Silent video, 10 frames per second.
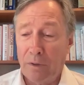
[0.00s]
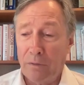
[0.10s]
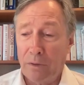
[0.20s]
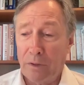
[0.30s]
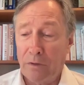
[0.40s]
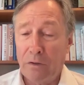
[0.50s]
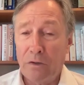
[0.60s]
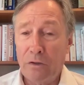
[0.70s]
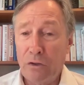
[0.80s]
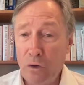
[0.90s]
is in
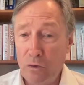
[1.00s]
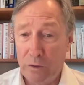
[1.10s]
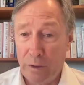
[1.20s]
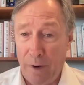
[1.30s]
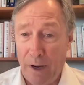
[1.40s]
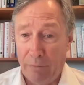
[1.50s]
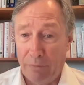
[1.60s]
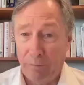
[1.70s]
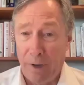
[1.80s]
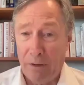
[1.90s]
huge demand
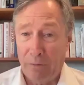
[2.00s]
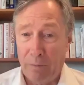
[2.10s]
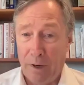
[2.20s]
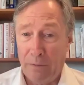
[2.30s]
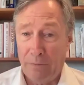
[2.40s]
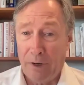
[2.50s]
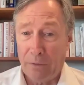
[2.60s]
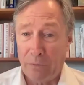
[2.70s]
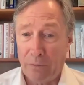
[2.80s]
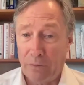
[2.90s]
from battery
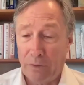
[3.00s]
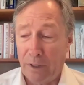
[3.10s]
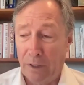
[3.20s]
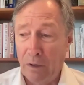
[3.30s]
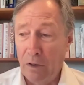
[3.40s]
manufacturers today